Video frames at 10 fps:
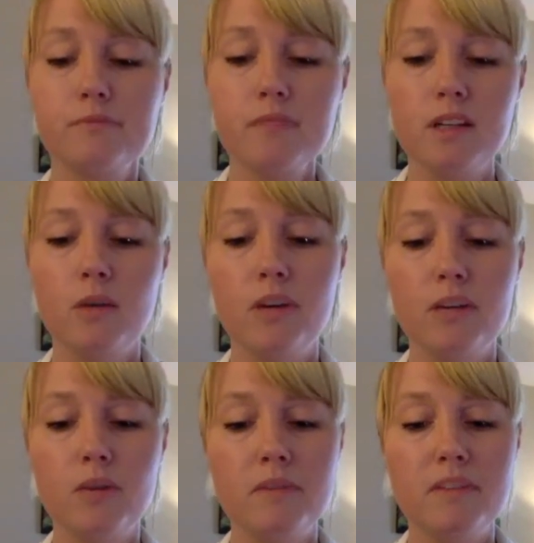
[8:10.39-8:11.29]
Where a
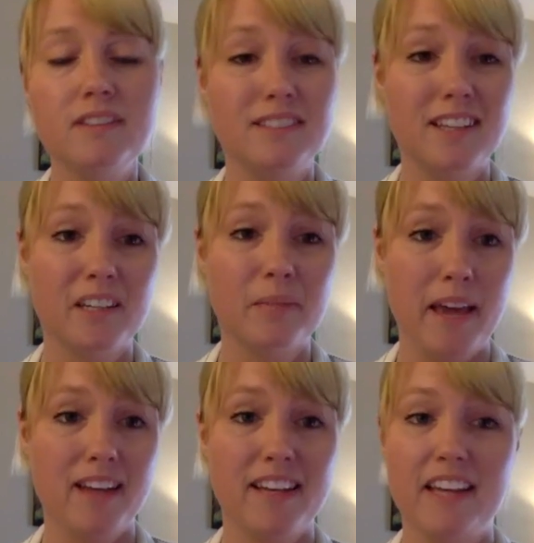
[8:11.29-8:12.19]
woman is like a
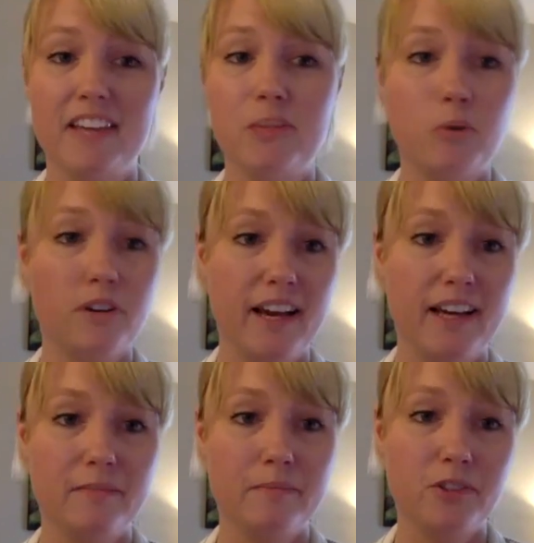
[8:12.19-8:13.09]
pancake. You pour that
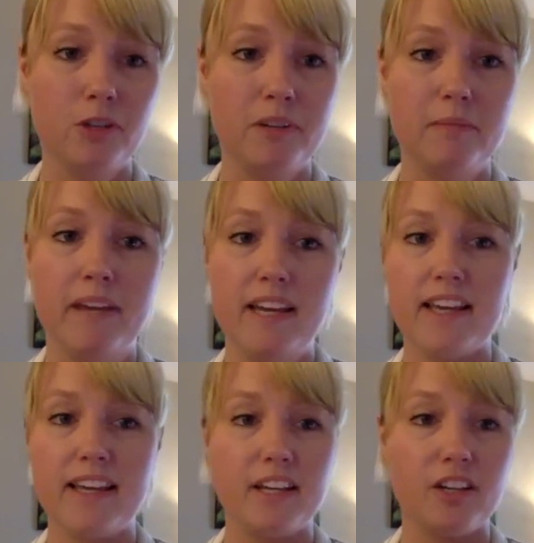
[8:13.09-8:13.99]
syrup on the
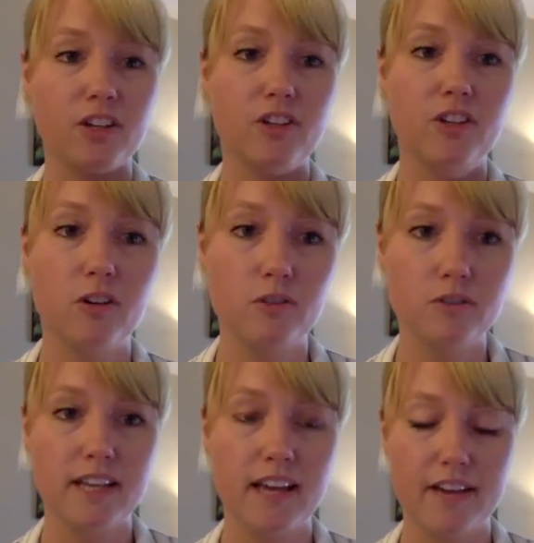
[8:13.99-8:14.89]
pancake and it
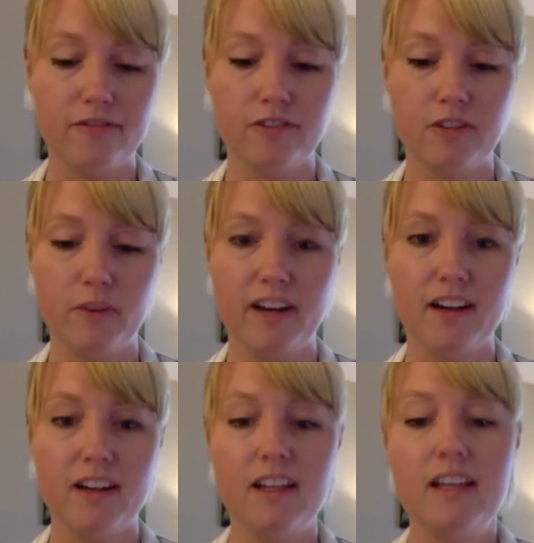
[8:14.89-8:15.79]
goes
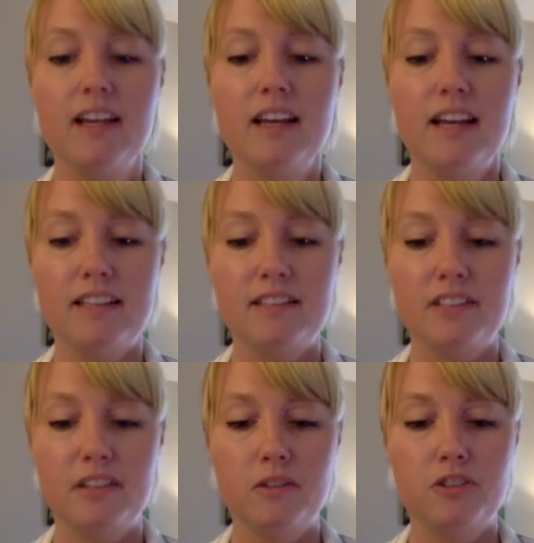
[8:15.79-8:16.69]
everywhere. And
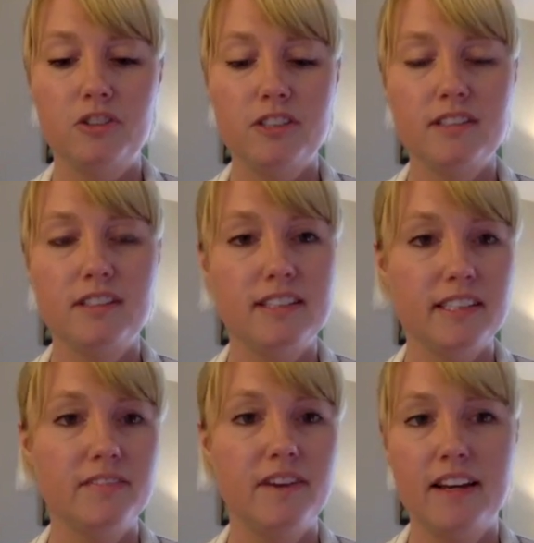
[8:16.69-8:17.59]
so just an
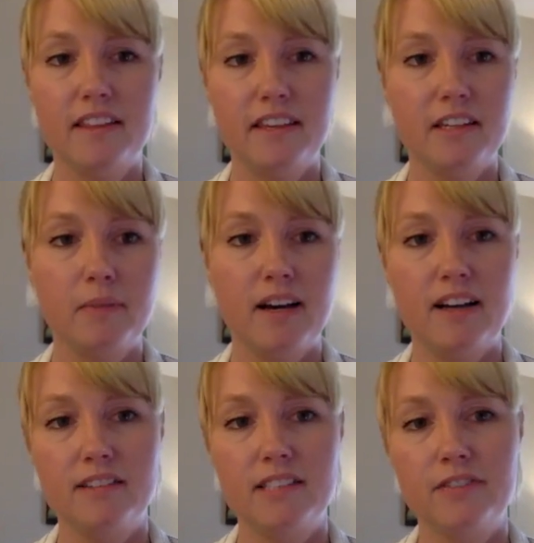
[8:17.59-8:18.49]
idea of how to think about
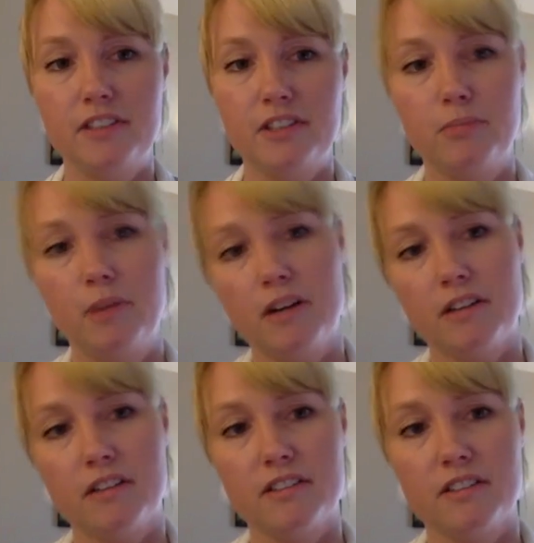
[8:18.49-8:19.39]
how differently your
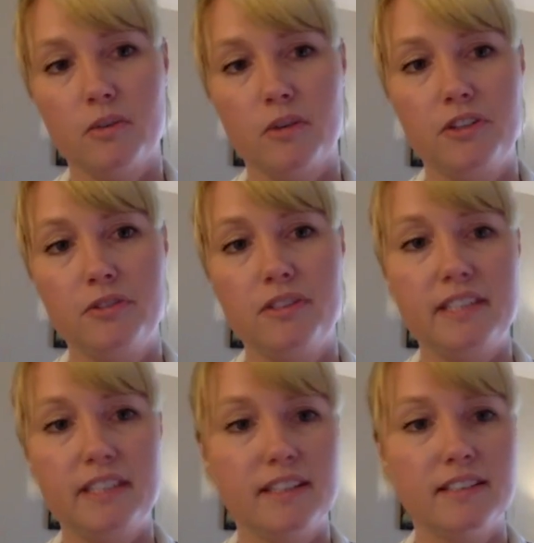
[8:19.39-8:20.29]
partners are going to
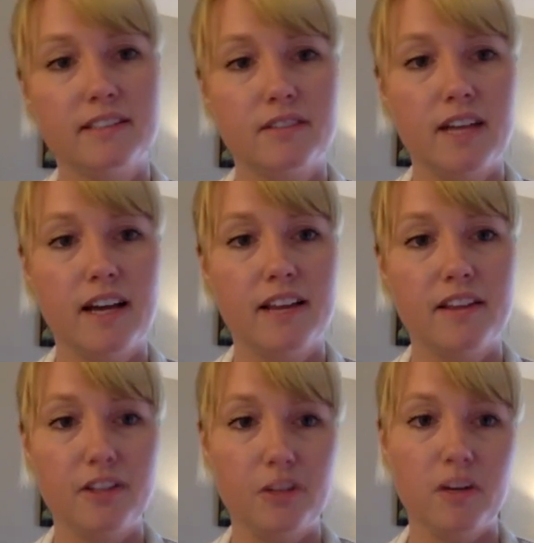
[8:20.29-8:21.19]
see this
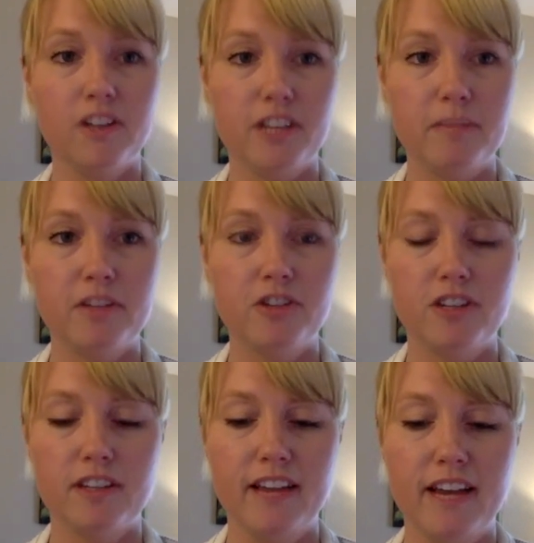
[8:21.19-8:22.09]
than you are. Jay
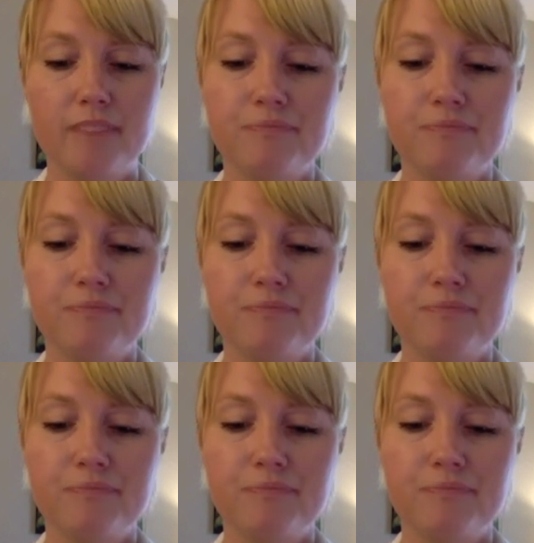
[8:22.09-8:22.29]
mentioned that